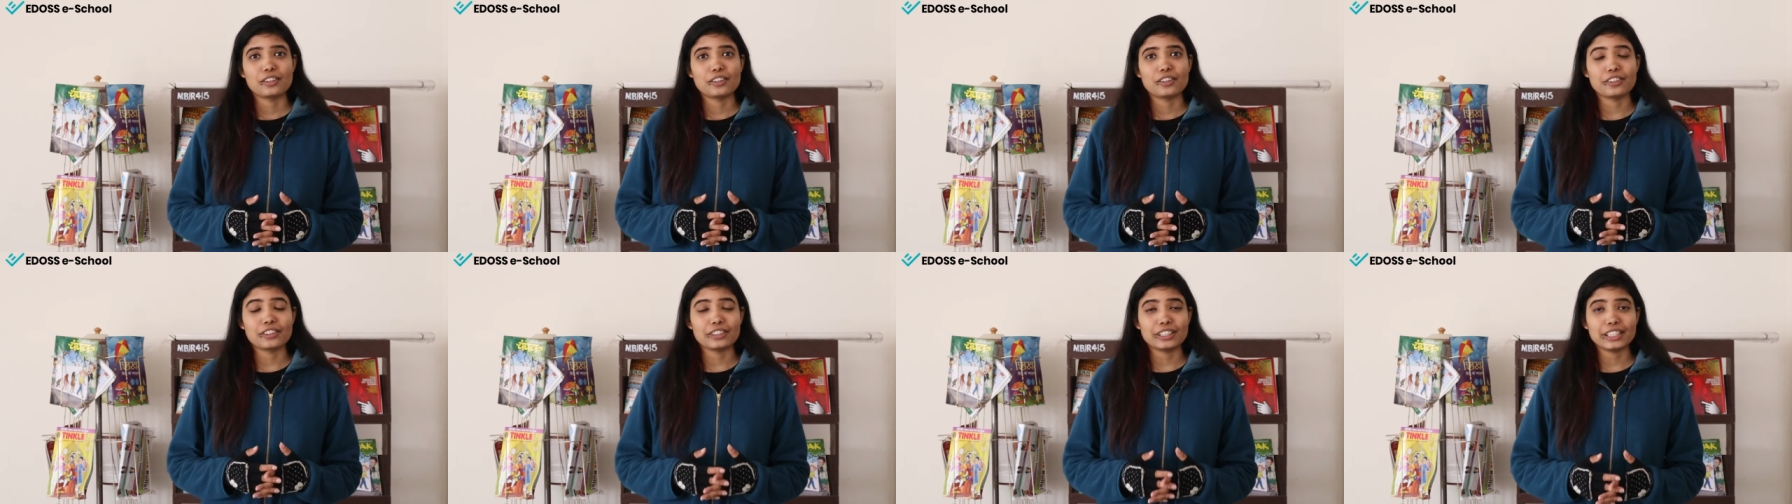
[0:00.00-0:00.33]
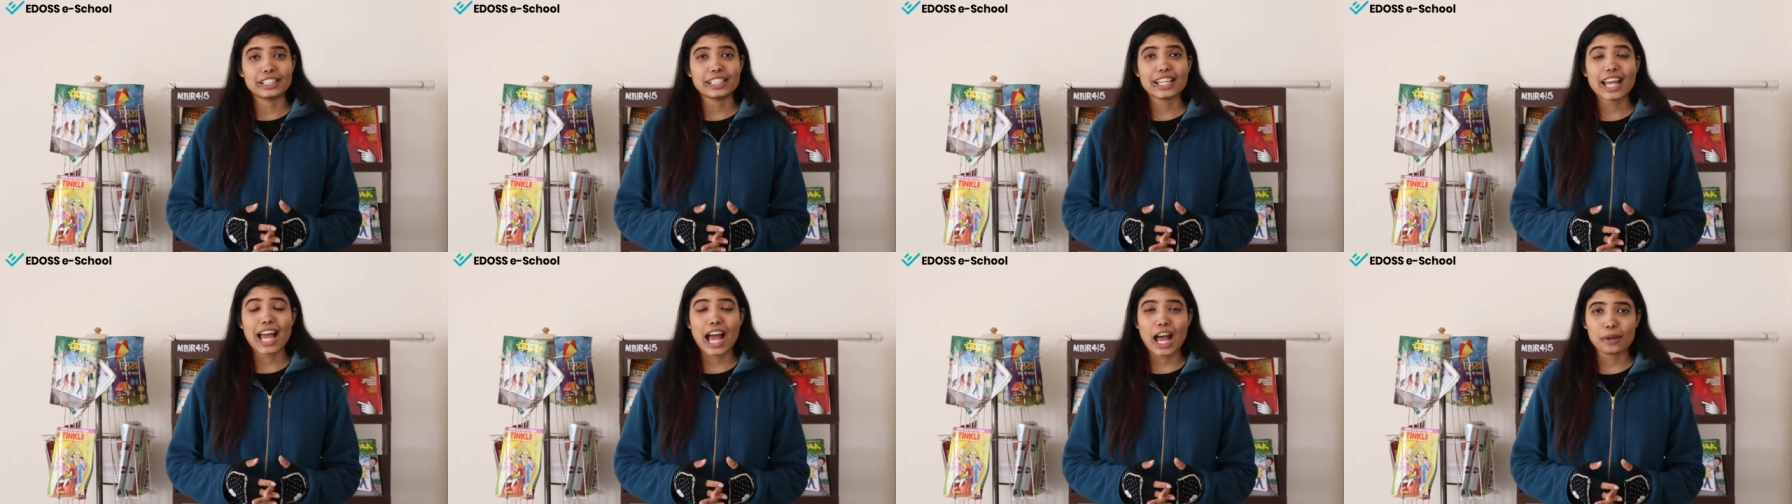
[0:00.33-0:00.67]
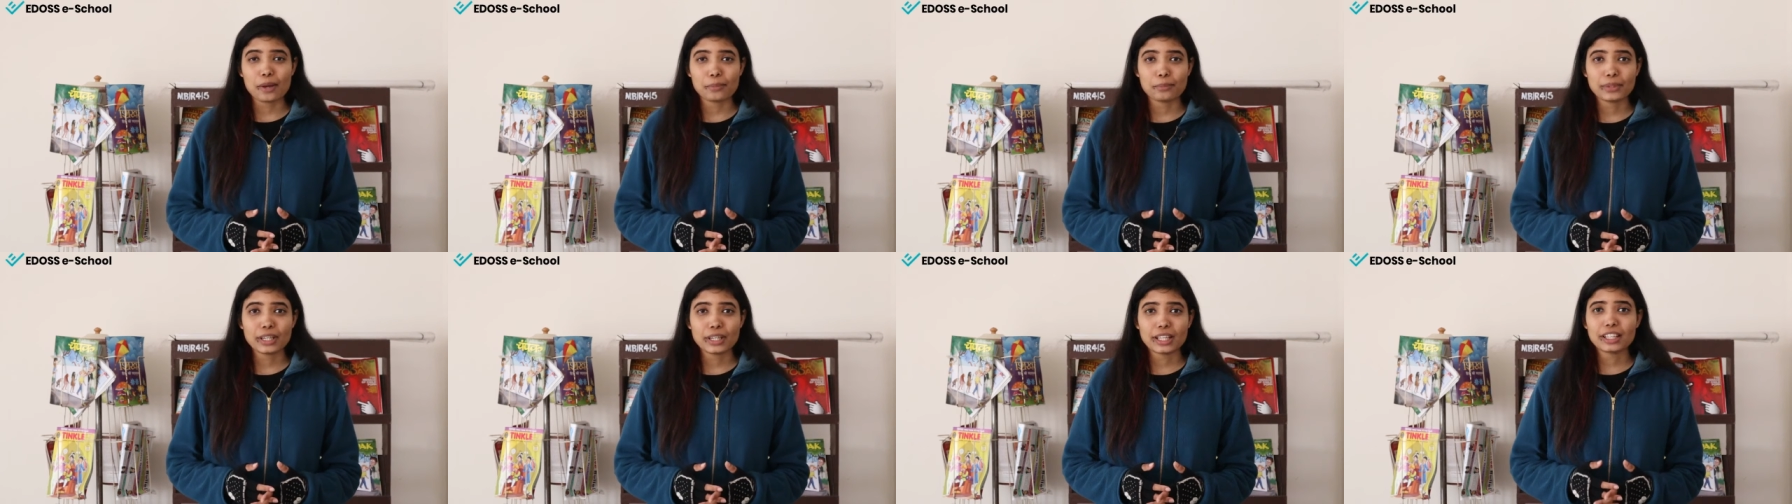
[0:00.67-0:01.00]
really
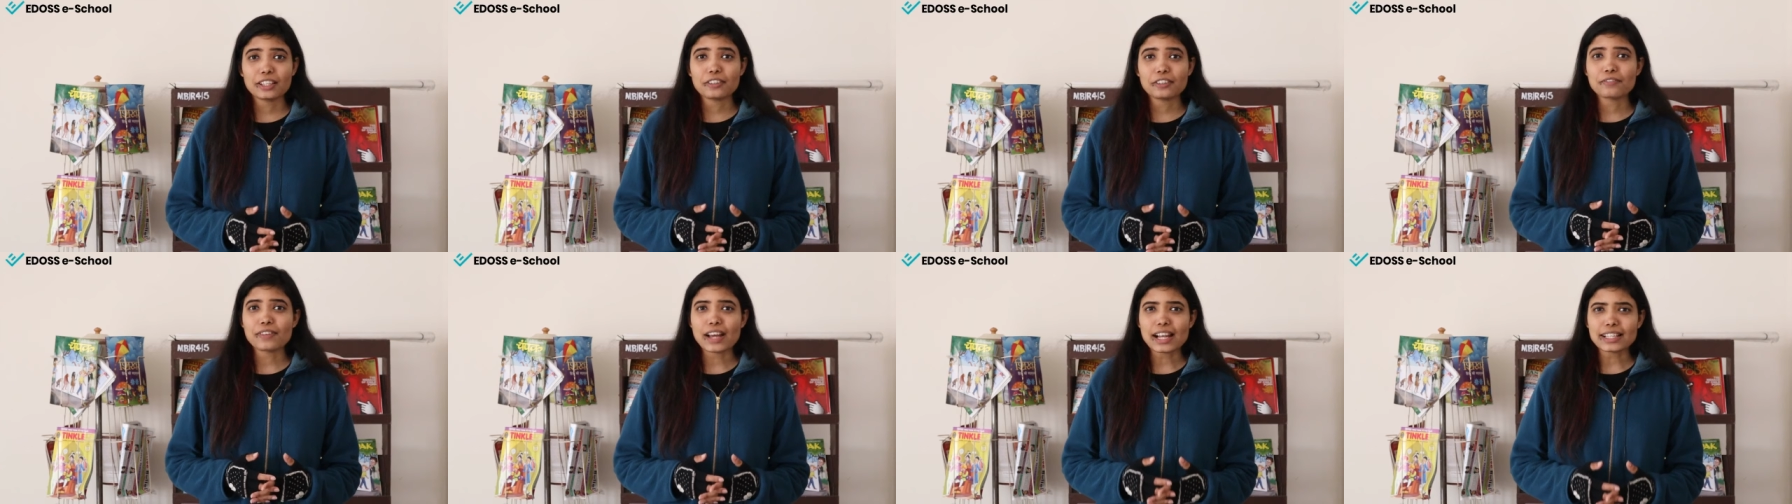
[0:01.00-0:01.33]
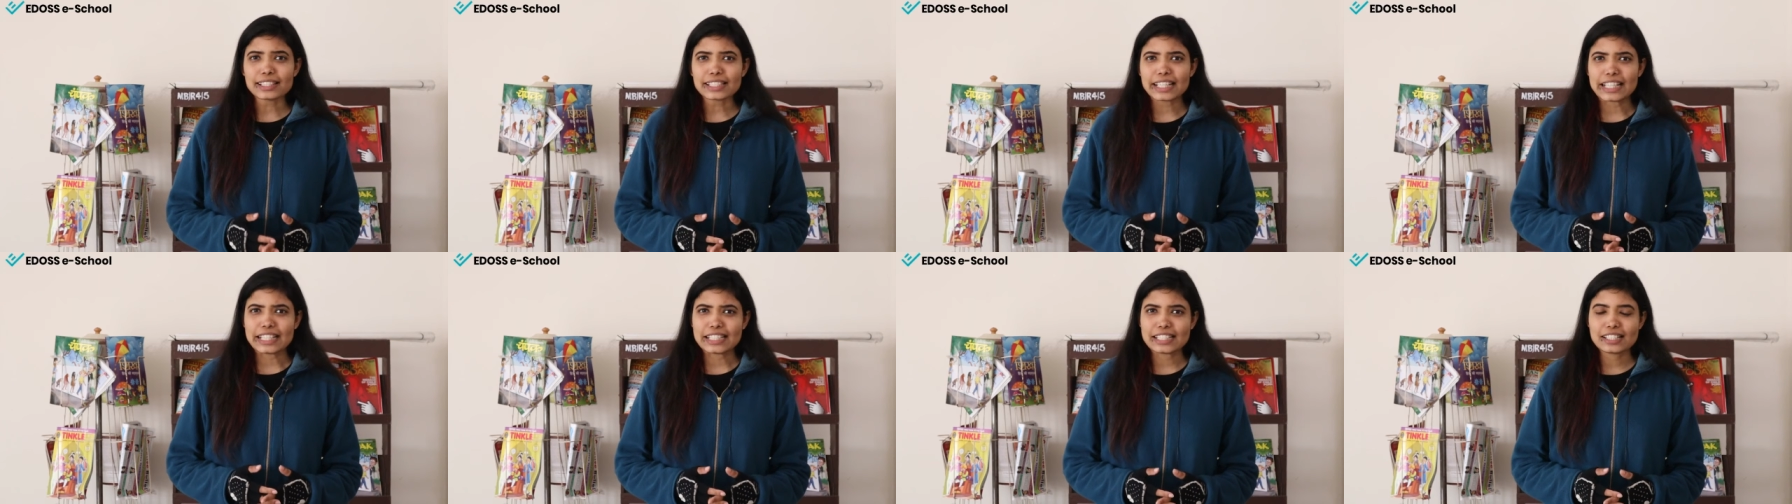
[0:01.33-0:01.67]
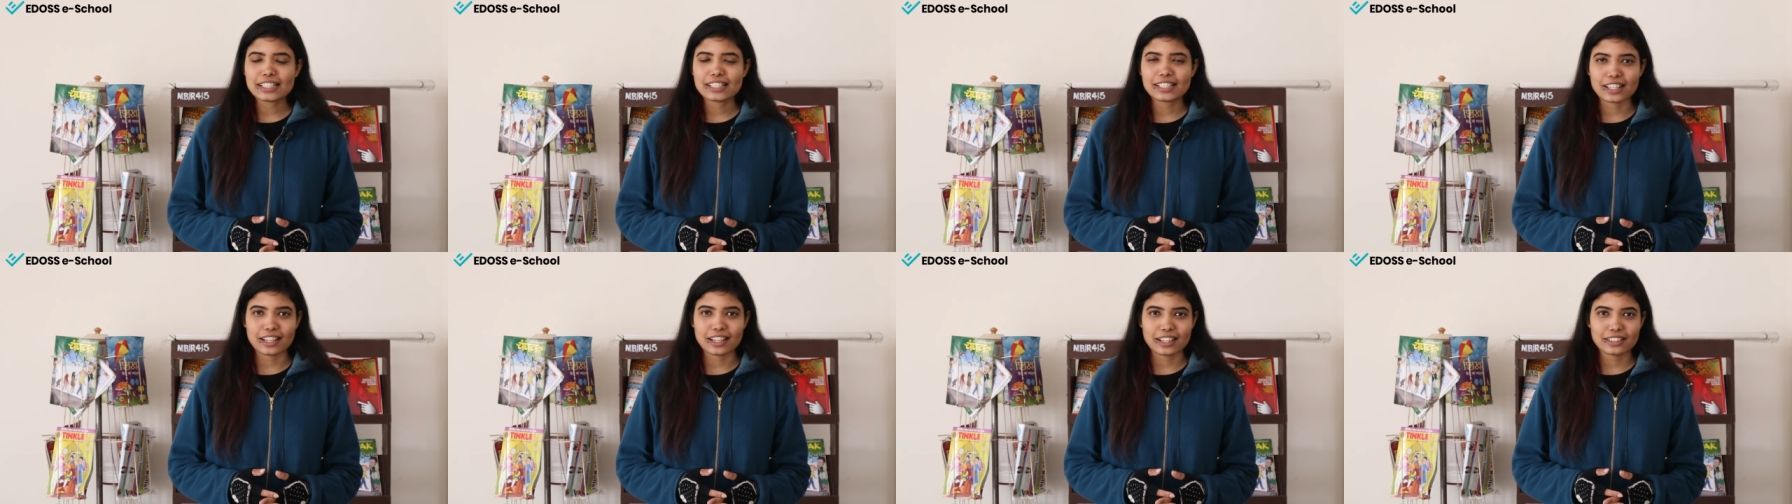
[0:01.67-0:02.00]
happy, and he felt
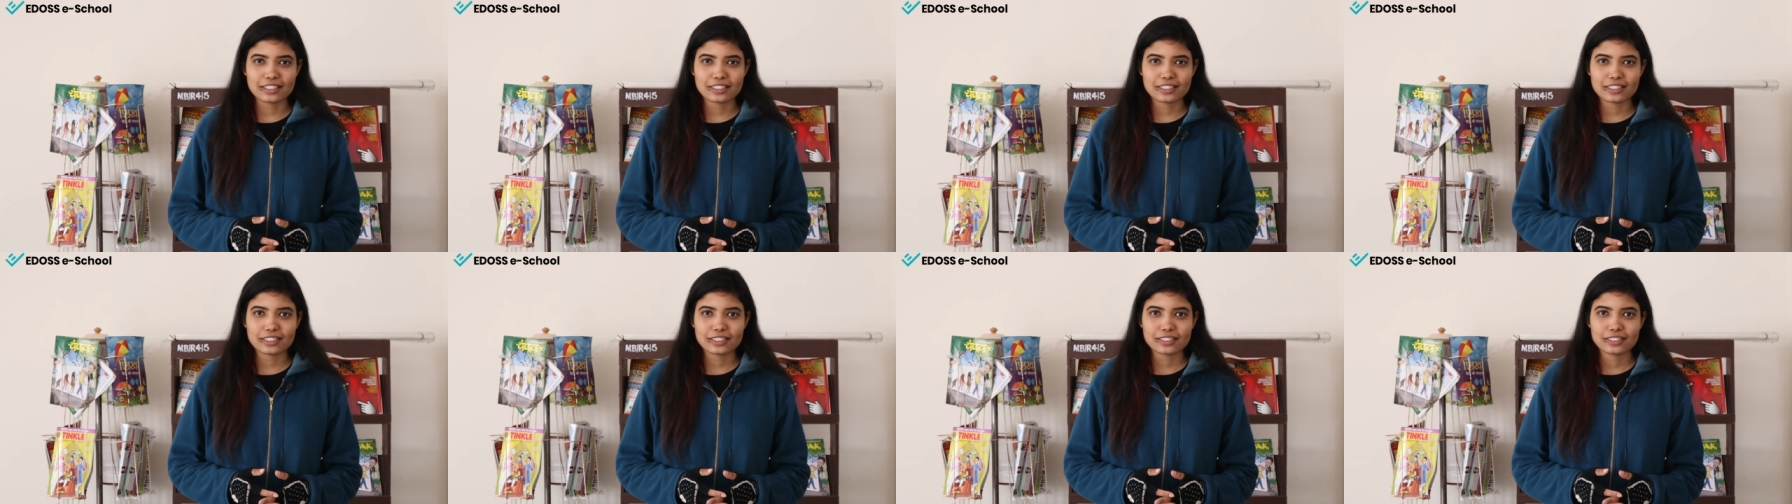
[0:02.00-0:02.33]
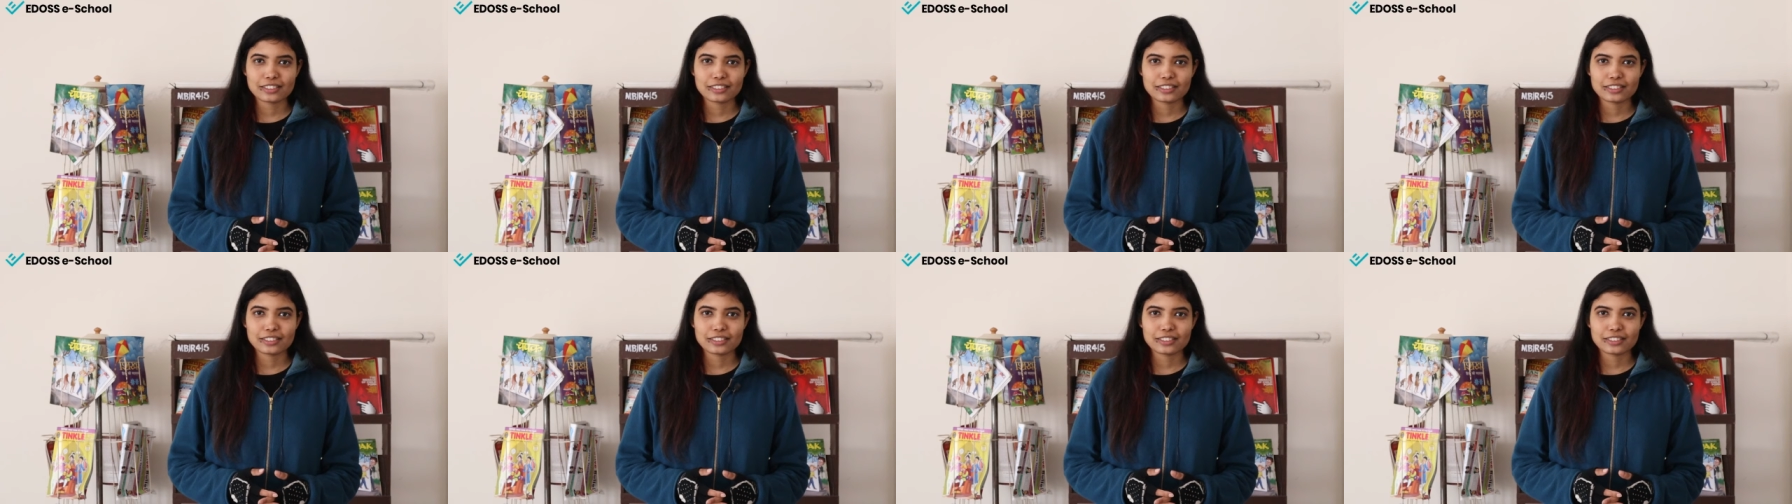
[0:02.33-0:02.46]
energized.